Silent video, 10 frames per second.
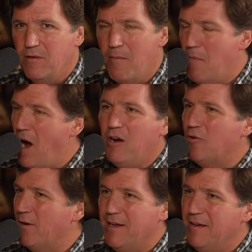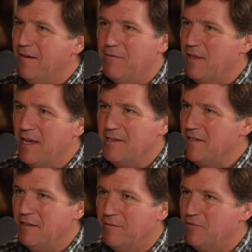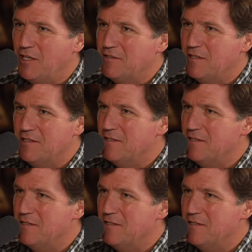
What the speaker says: a mockery of the idea of justice.